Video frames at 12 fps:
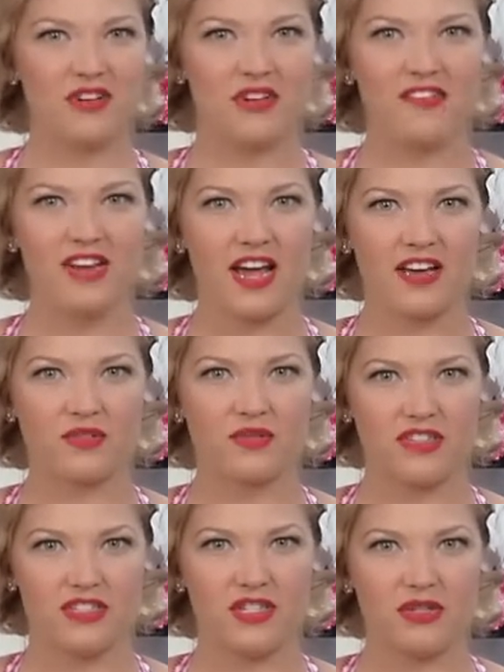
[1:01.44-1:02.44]
Don't even ask
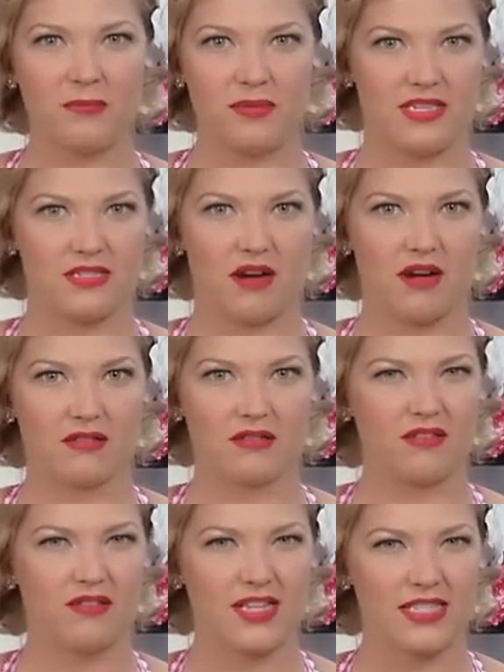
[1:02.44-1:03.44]
where the dude peas are.
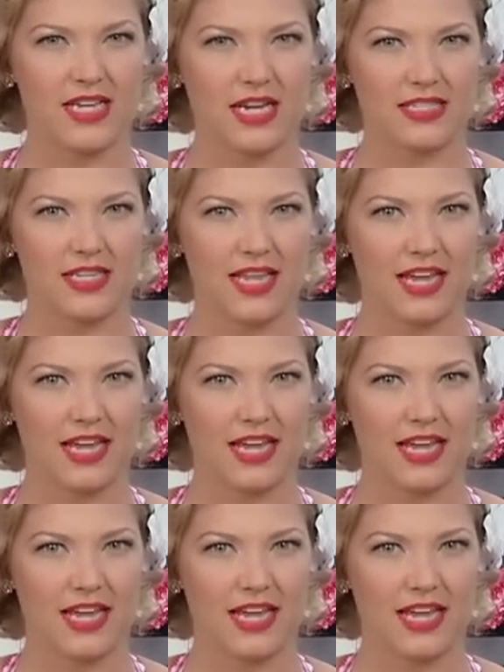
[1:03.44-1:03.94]
They're not sexy